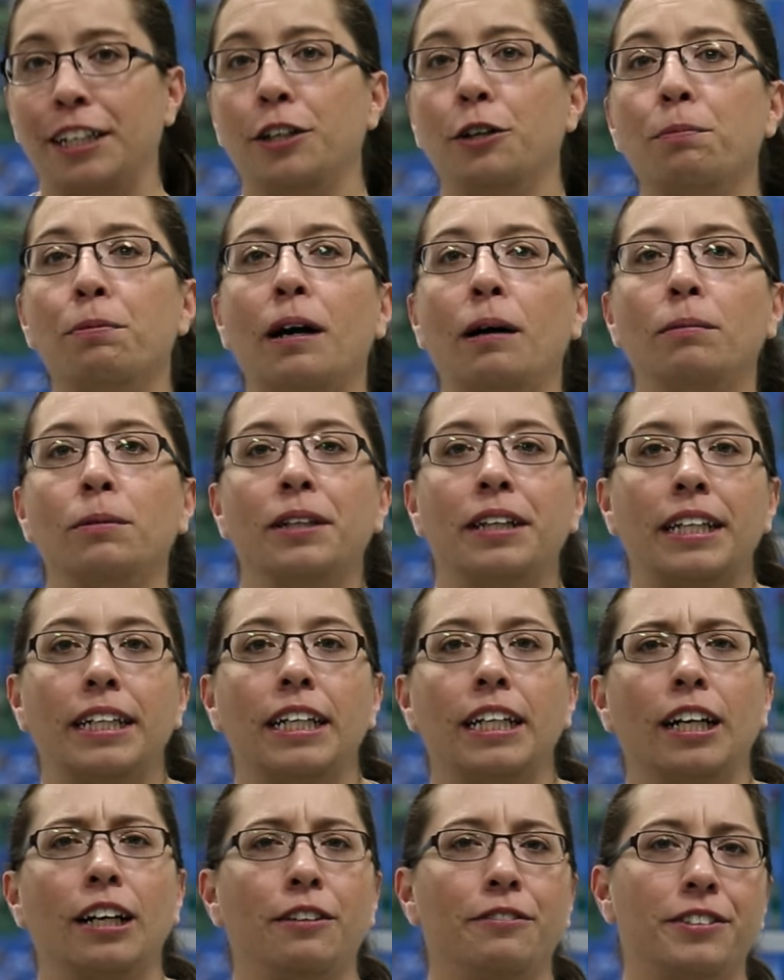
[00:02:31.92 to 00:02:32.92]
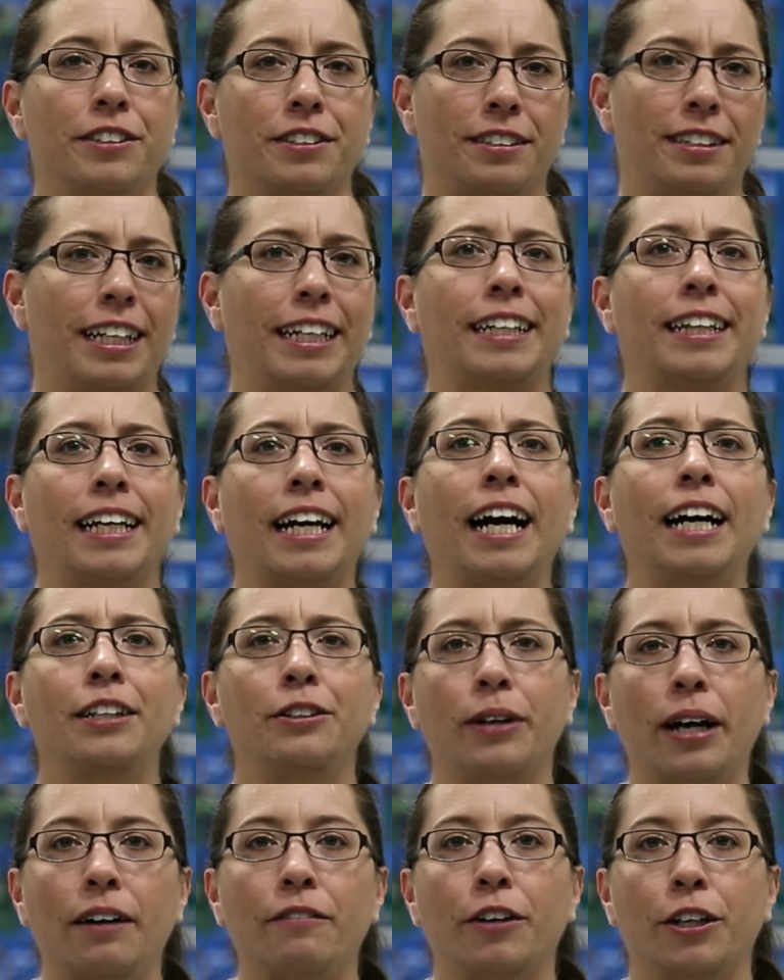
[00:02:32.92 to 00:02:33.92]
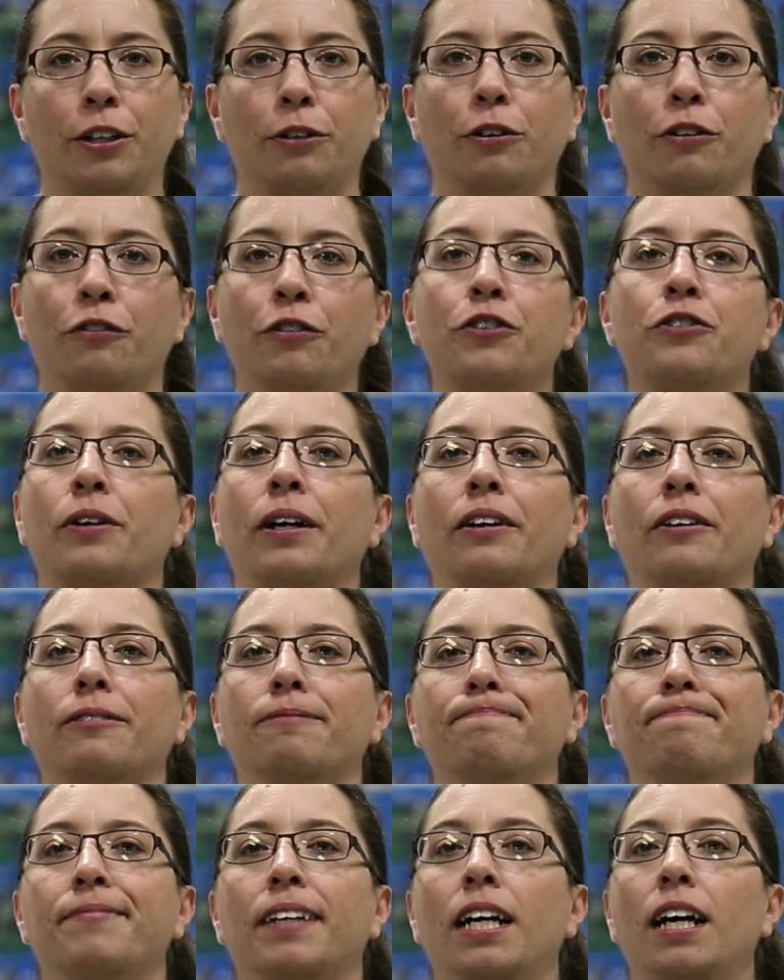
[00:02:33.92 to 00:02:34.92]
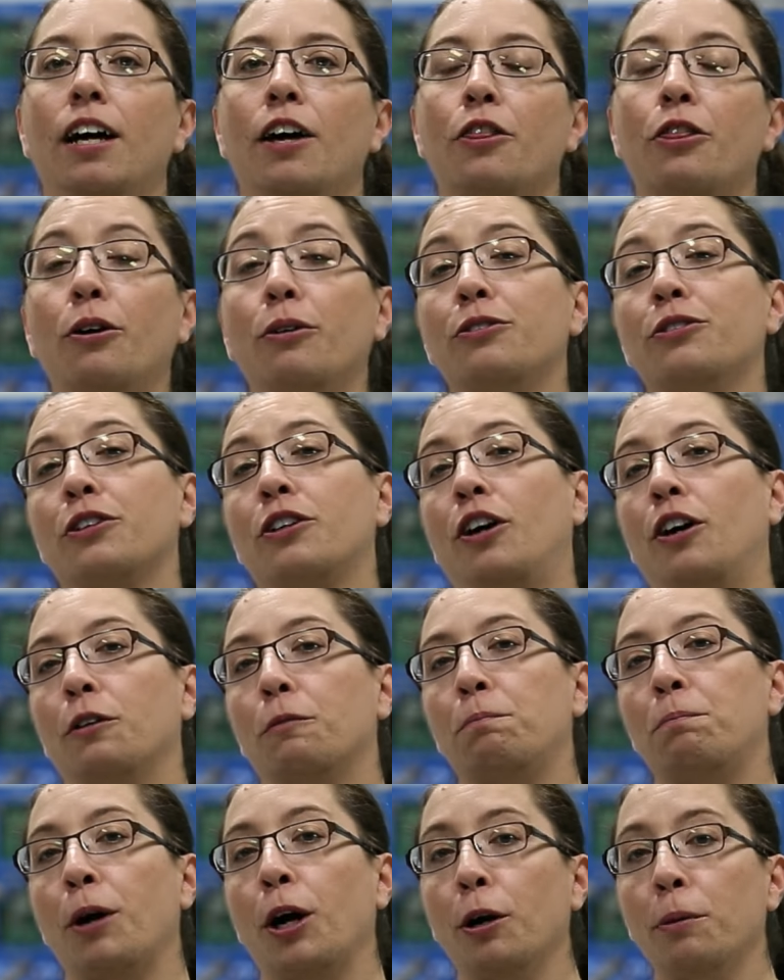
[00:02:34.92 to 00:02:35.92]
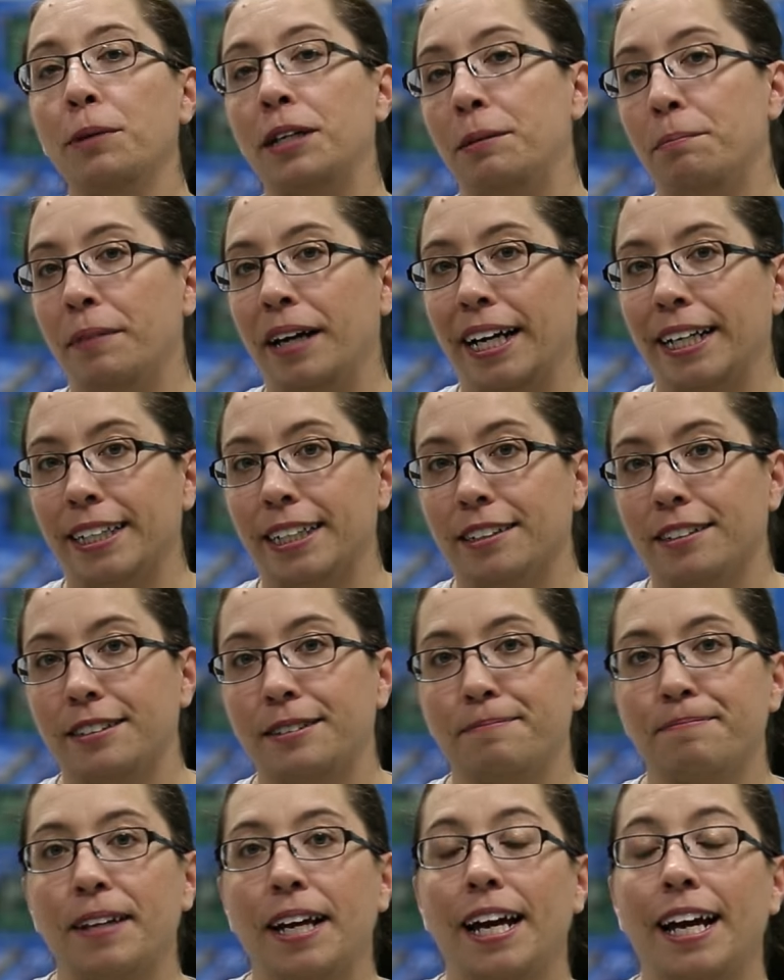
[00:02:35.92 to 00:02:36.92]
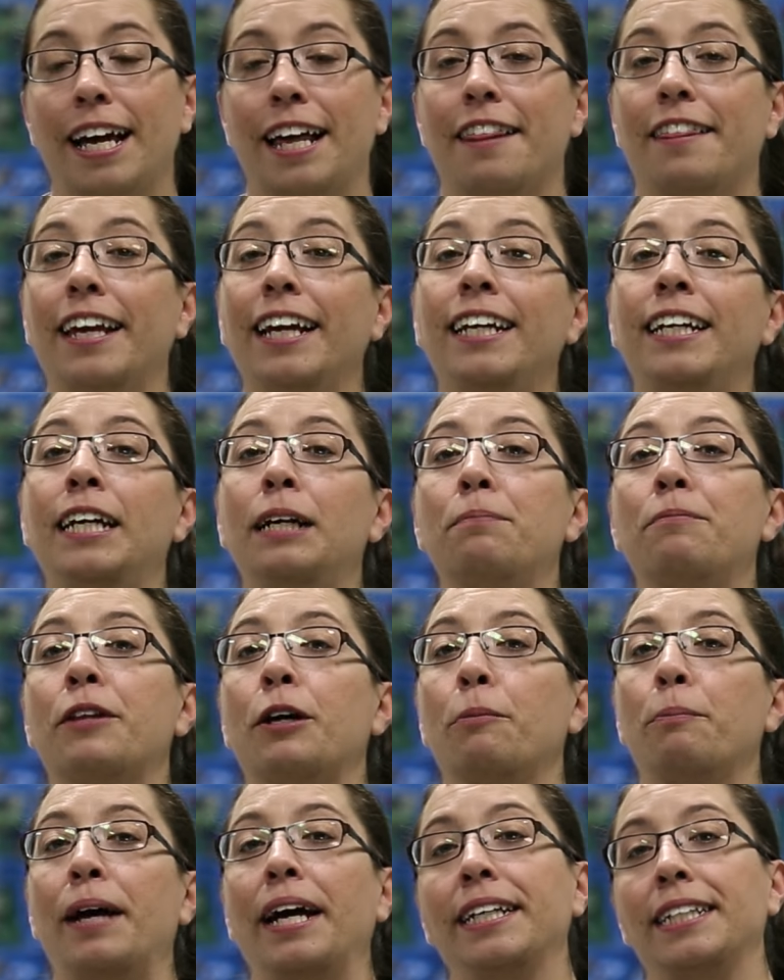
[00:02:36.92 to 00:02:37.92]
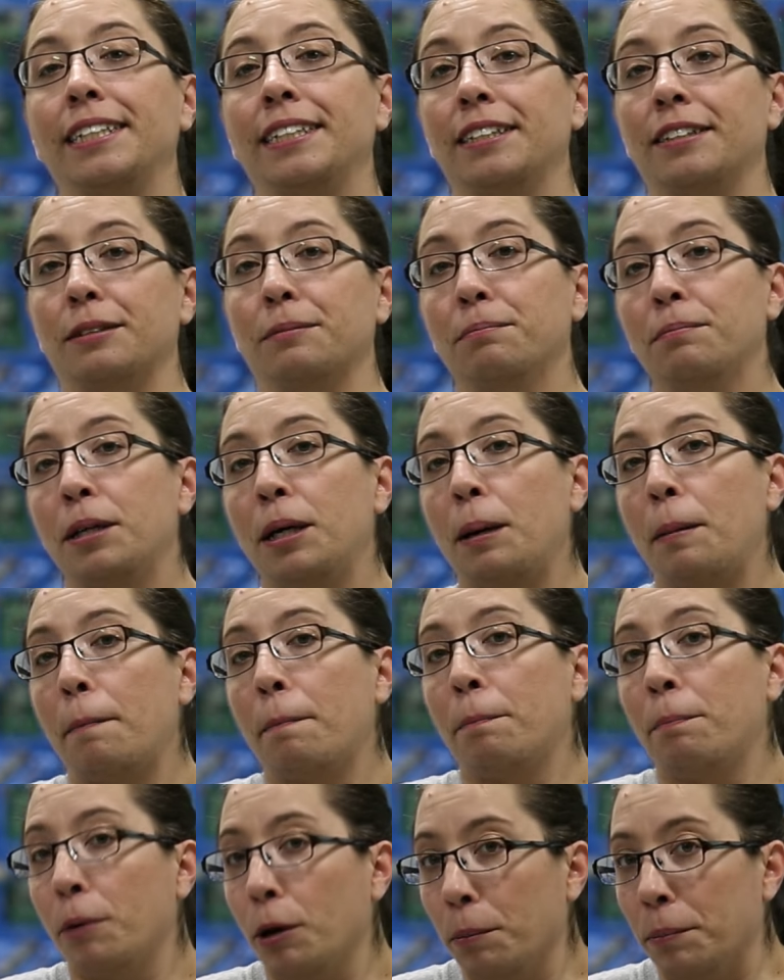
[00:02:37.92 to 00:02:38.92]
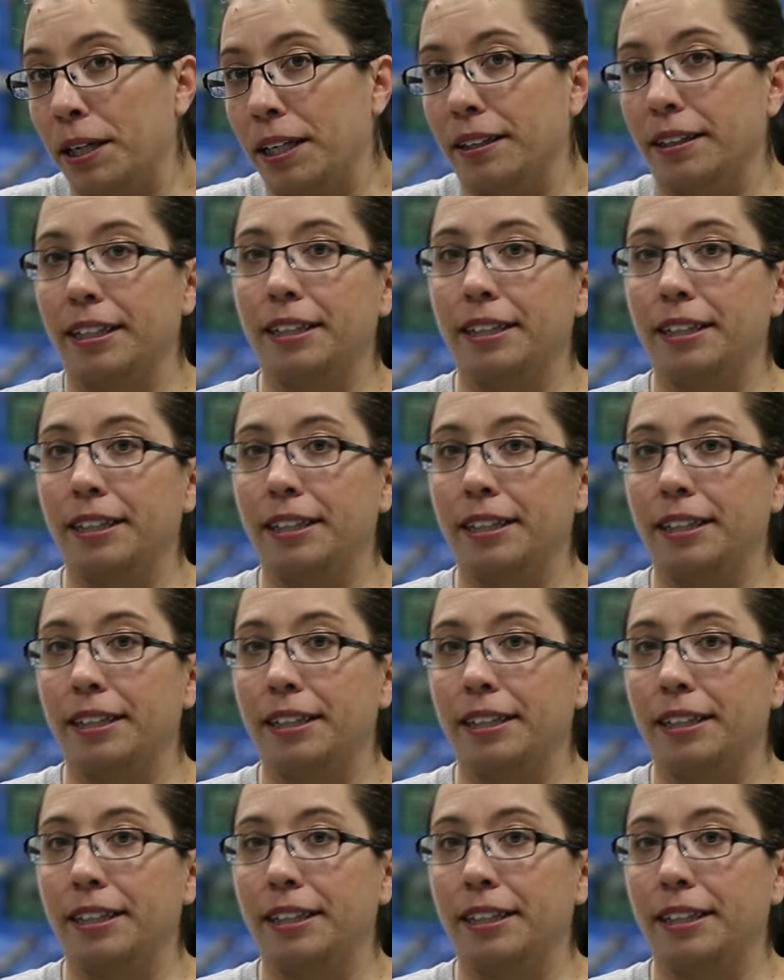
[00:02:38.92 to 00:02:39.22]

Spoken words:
probably thinking of is like the kind you have on your refrigerator. Those are called permanent magnets. They keep their magnetism permanently.